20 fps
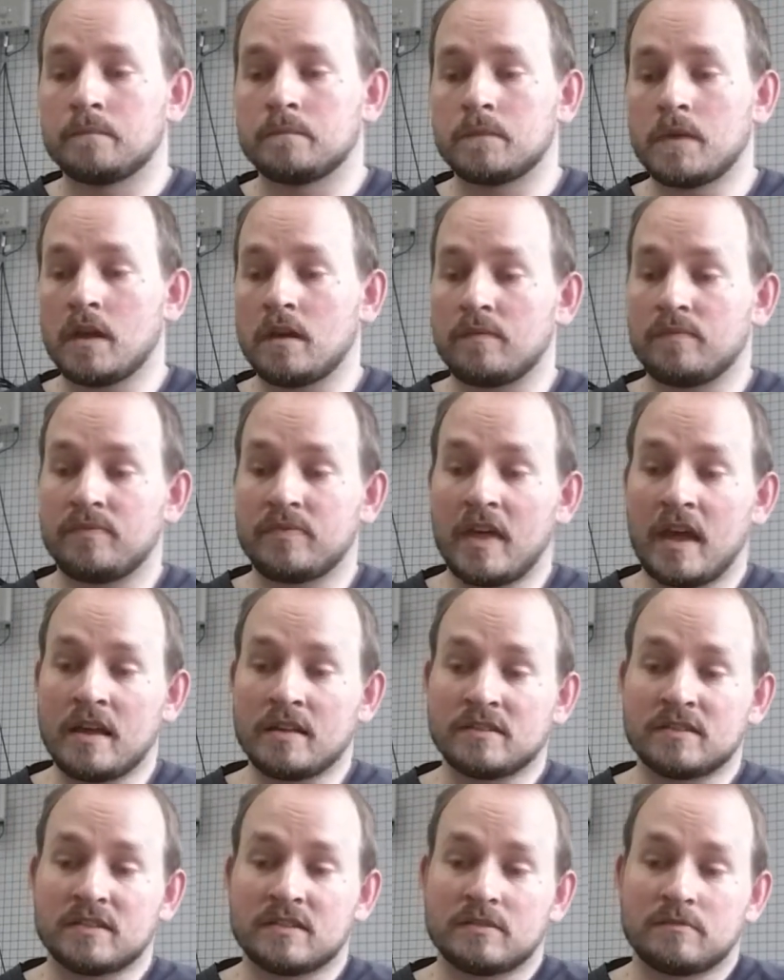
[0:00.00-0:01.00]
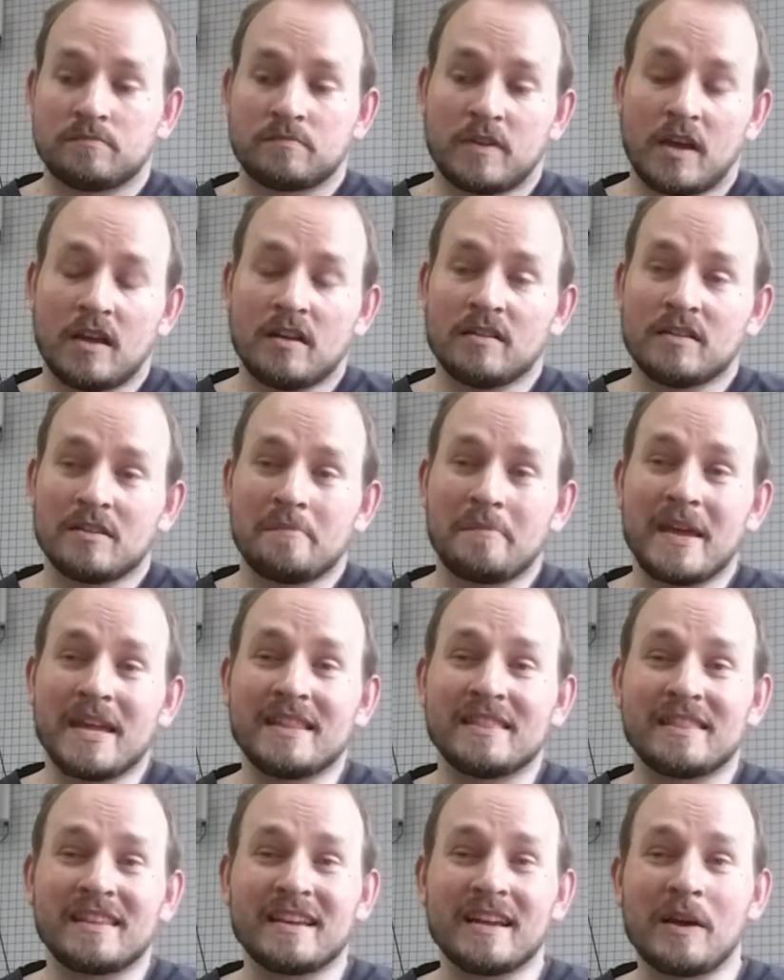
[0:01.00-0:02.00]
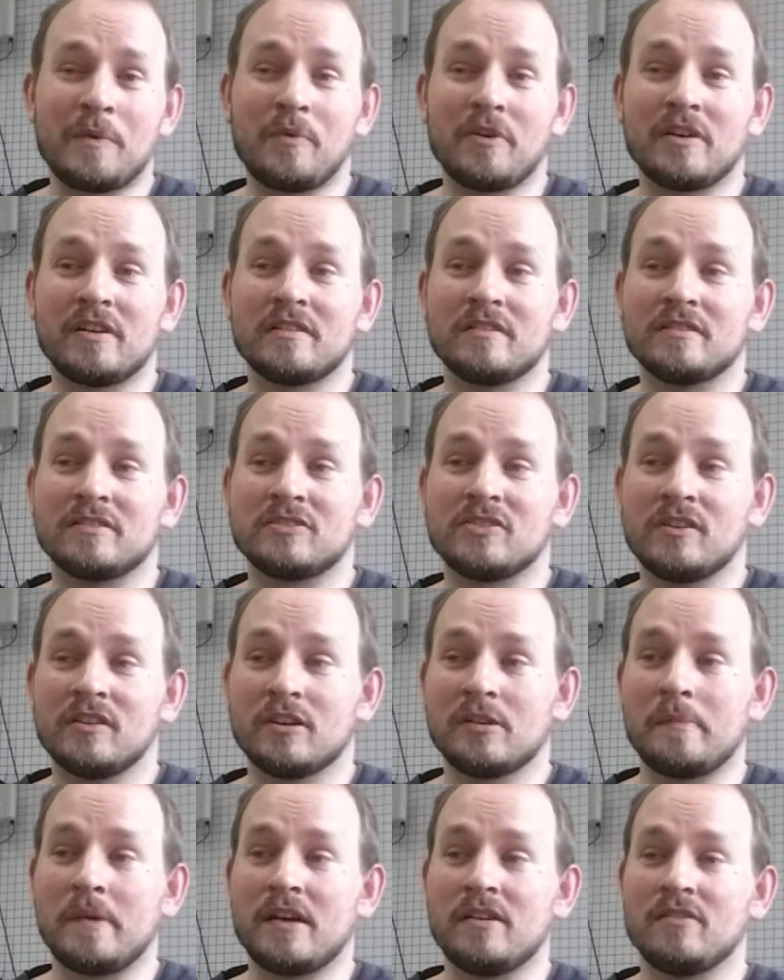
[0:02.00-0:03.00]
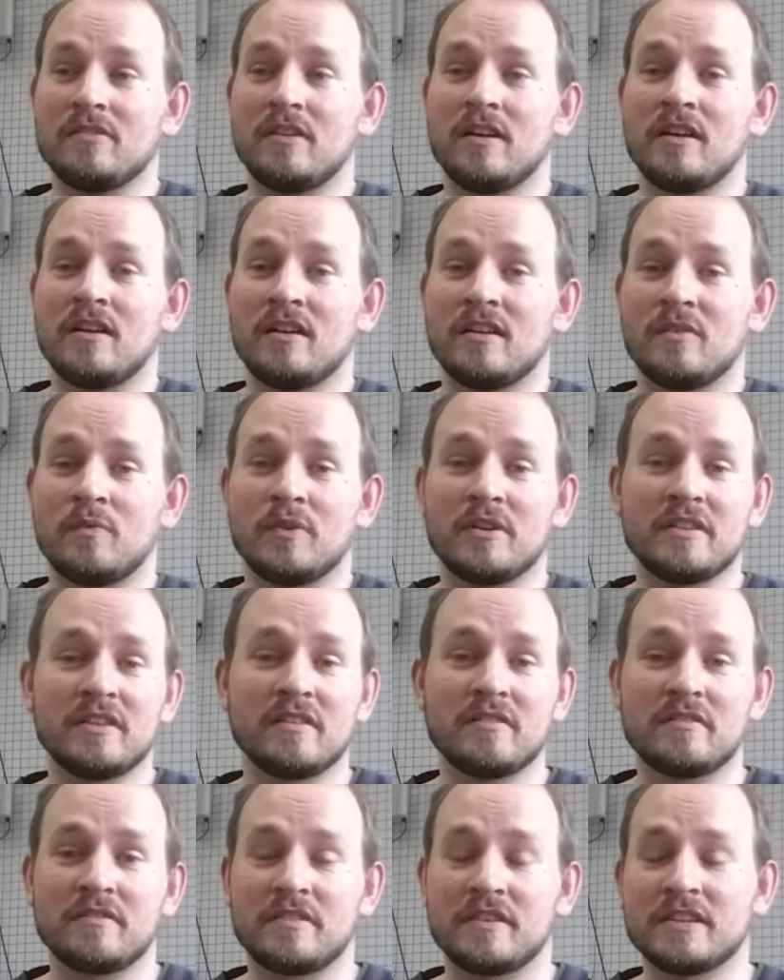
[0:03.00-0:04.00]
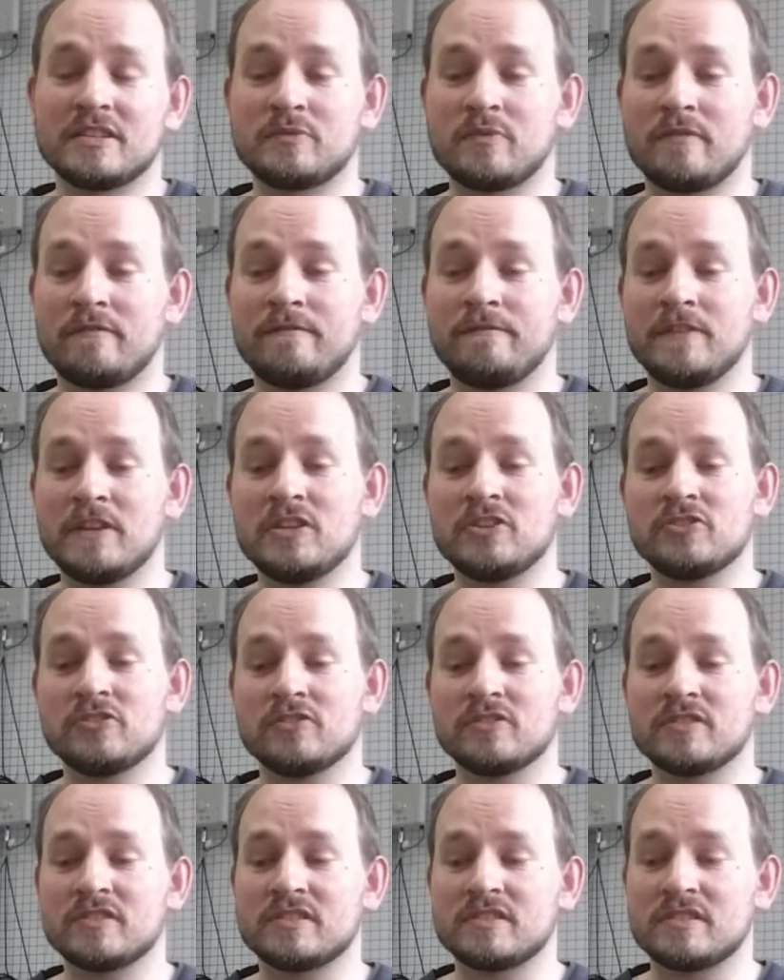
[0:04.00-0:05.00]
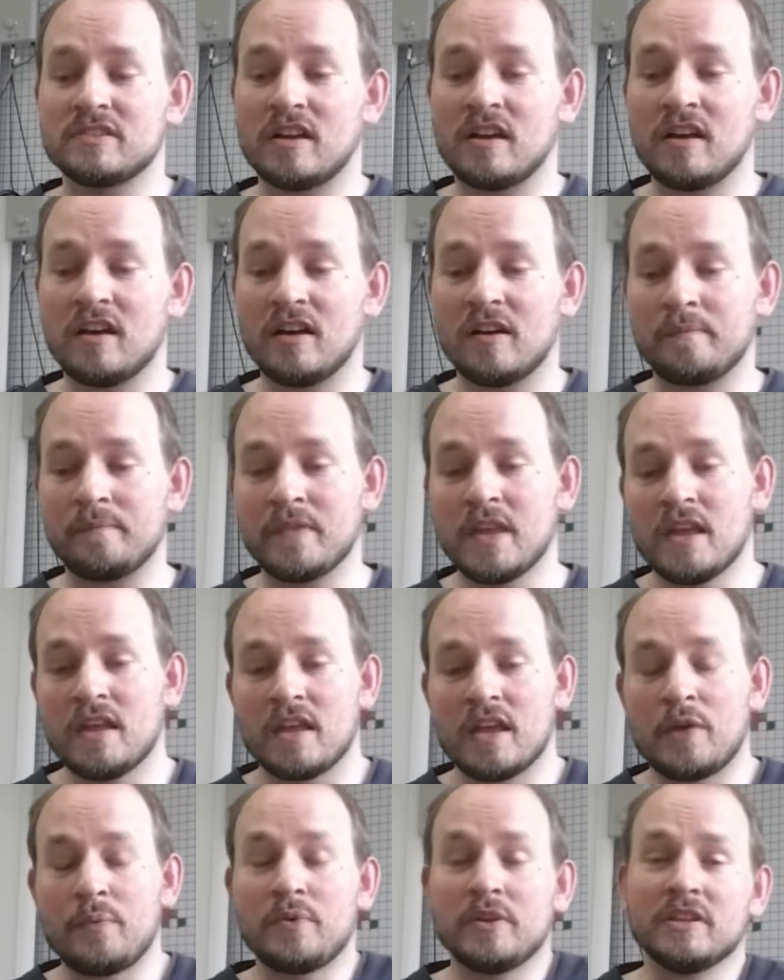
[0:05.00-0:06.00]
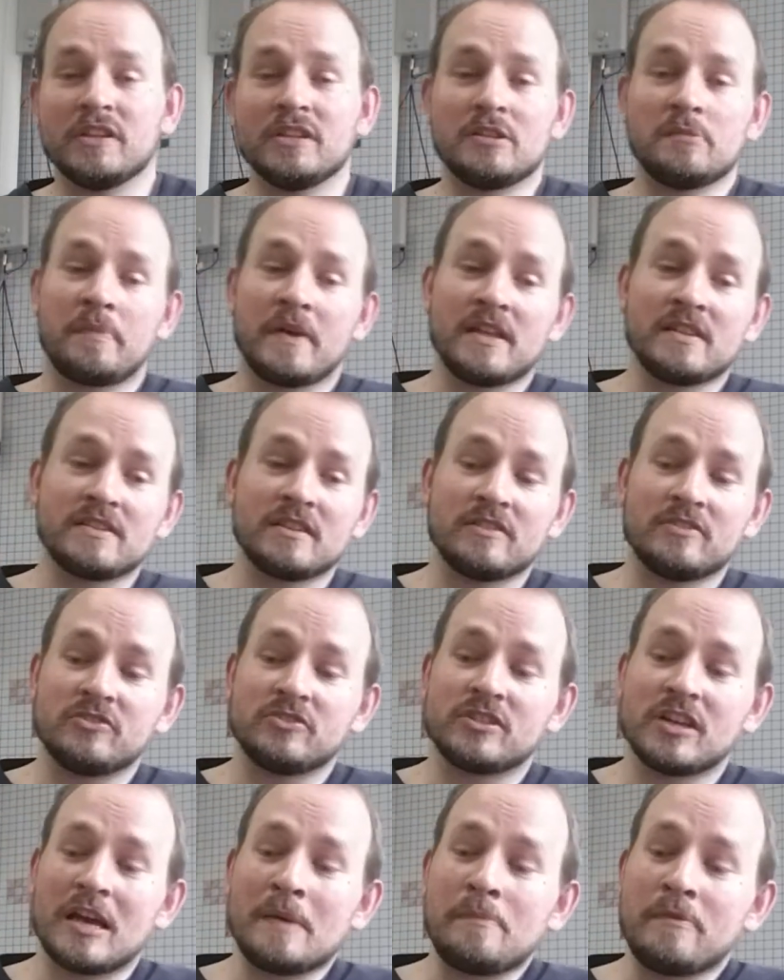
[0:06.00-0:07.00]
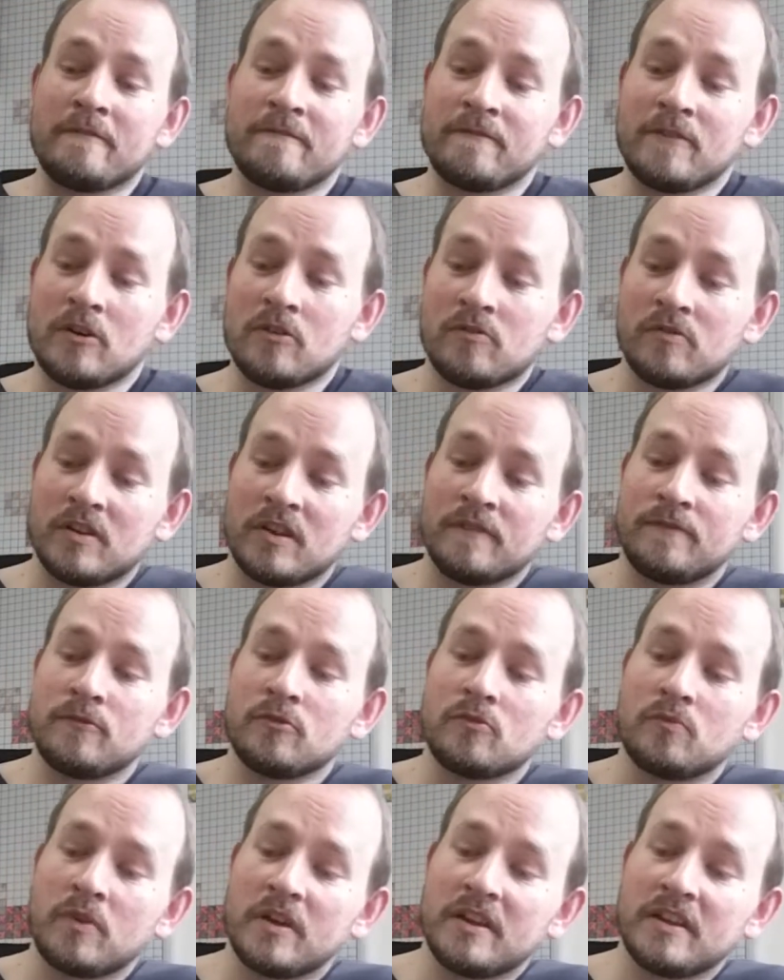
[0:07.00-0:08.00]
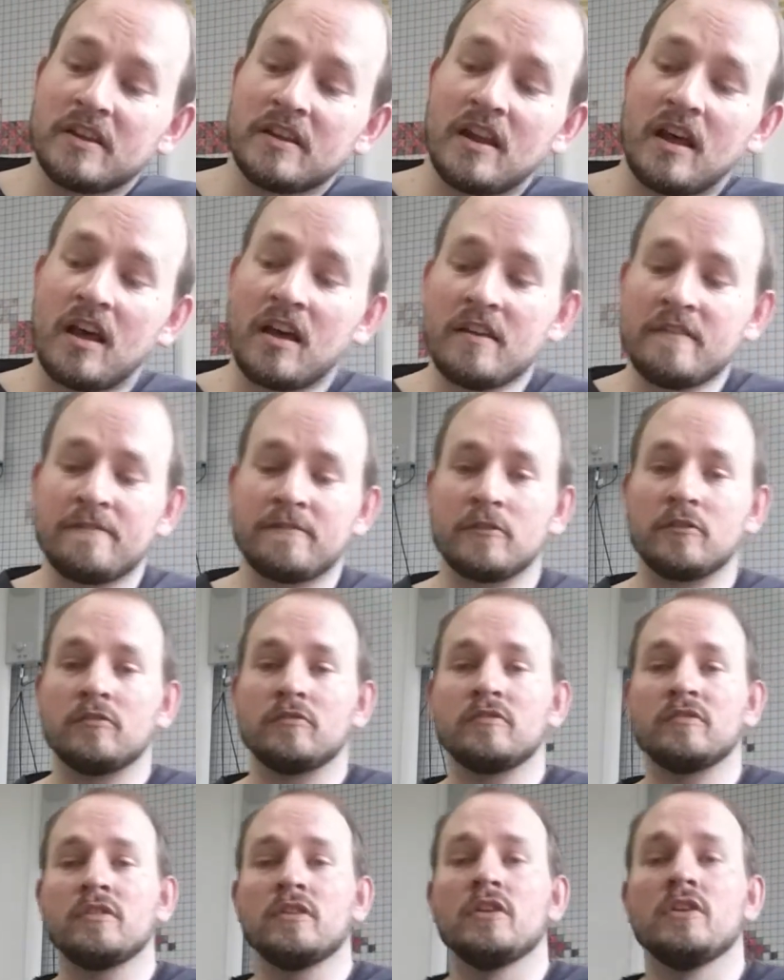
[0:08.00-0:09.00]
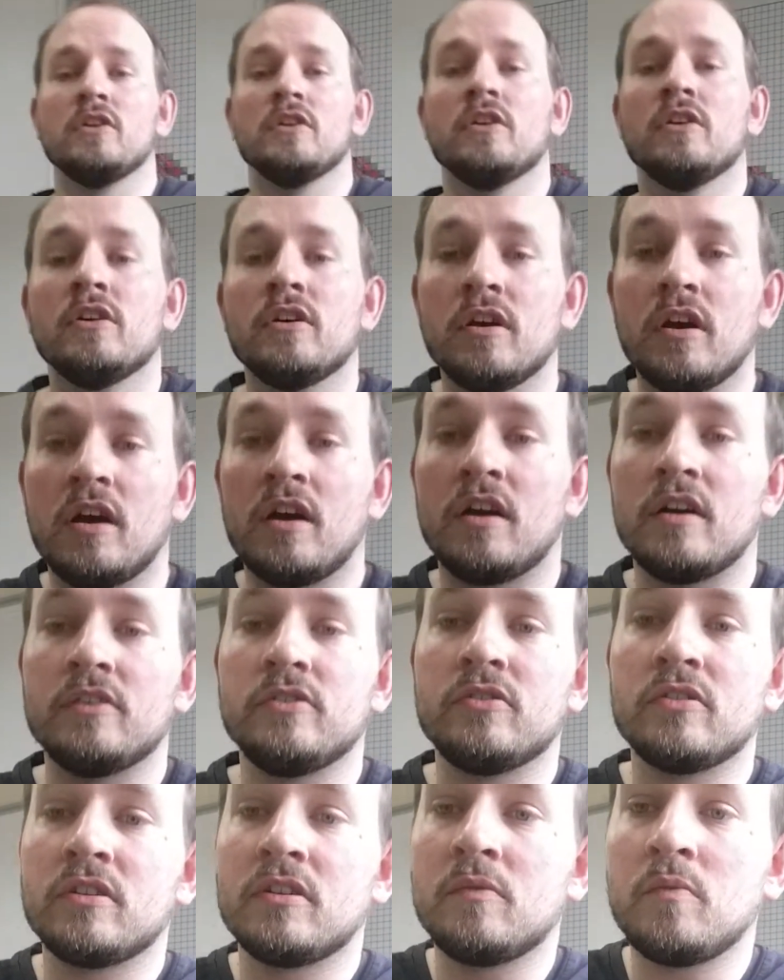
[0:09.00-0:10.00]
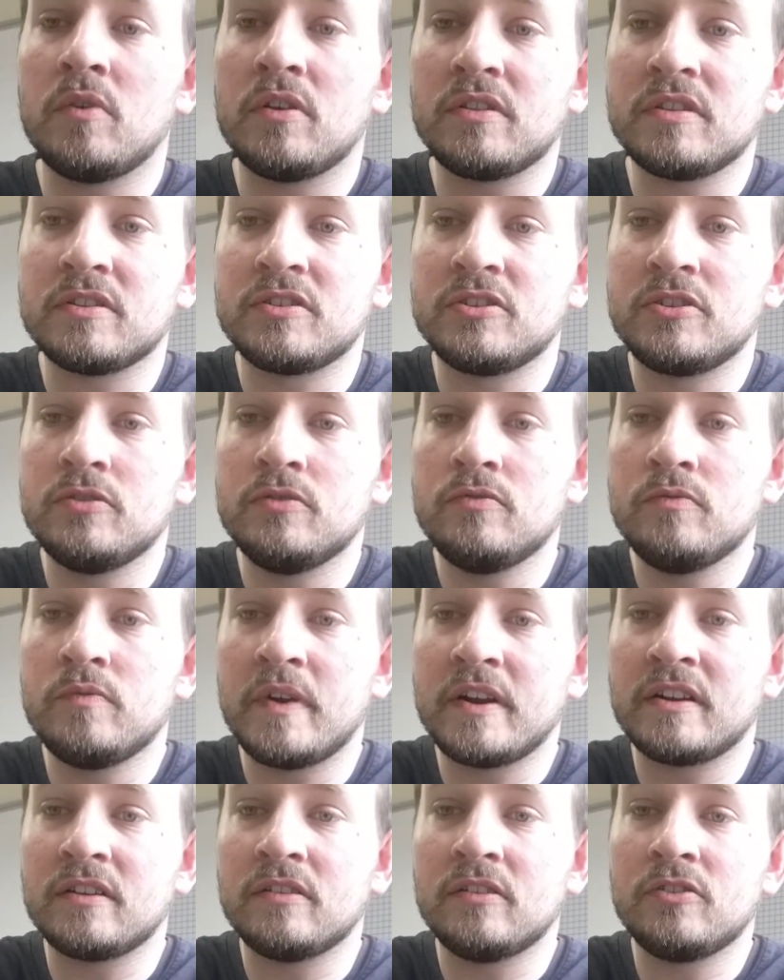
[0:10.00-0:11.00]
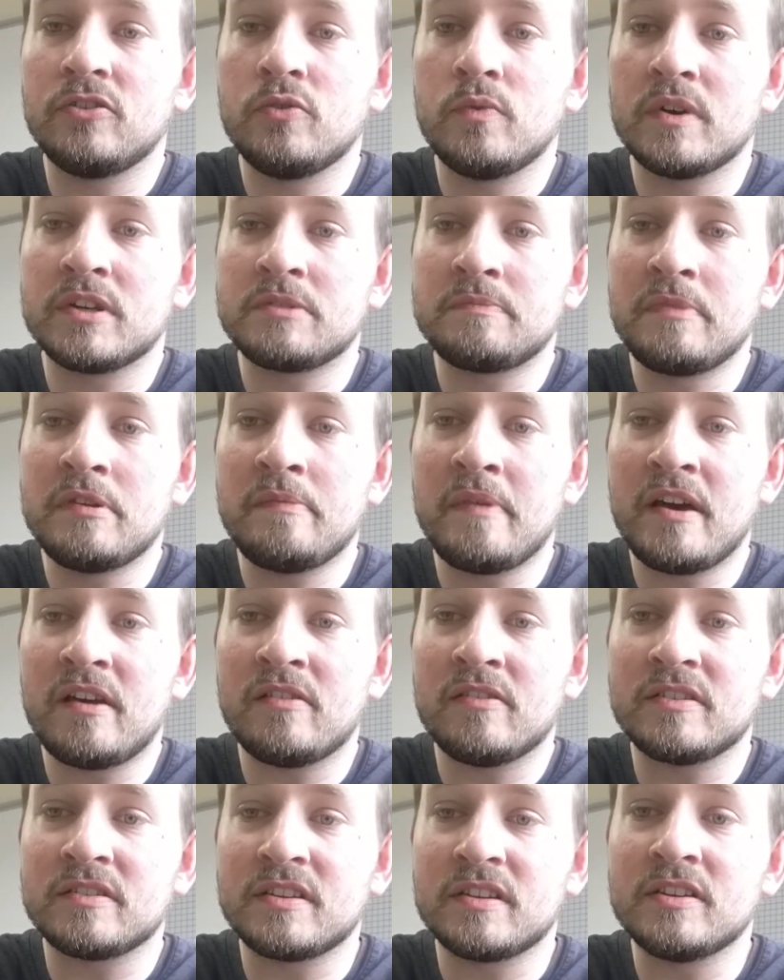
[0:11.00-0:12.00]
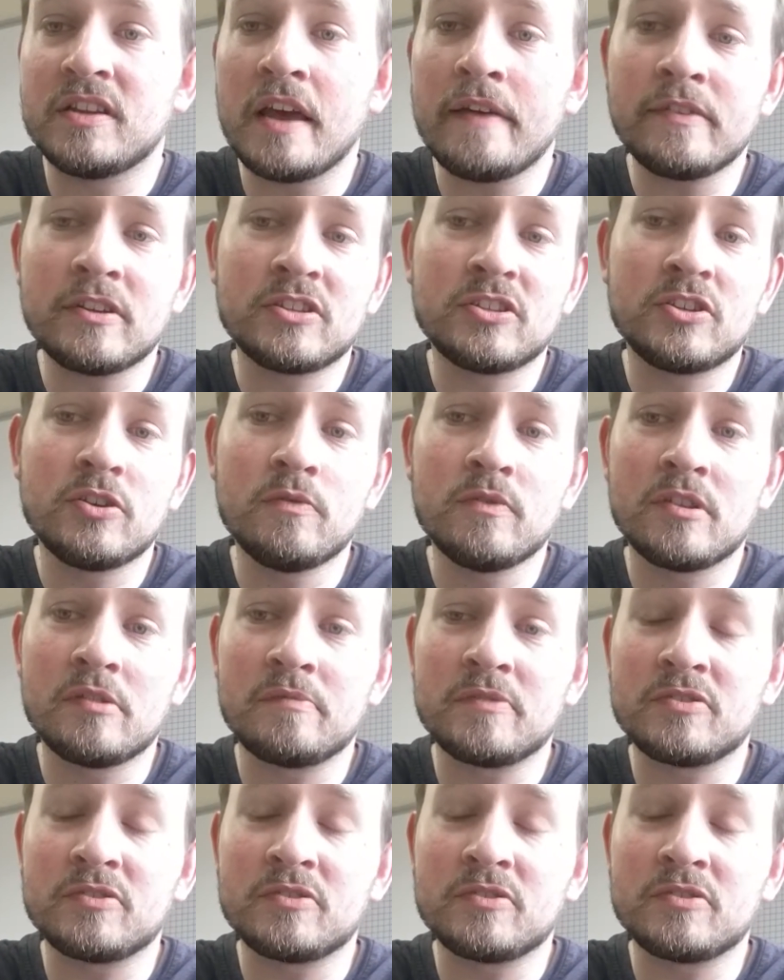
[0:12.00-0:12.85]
Yeah, that's kind of the main thing I wanted to talk about. One of the other things with features, it really depends on your type of phone. If you're running an iPhone, you're going to want the 2 regular USB batteries. And having 2 of them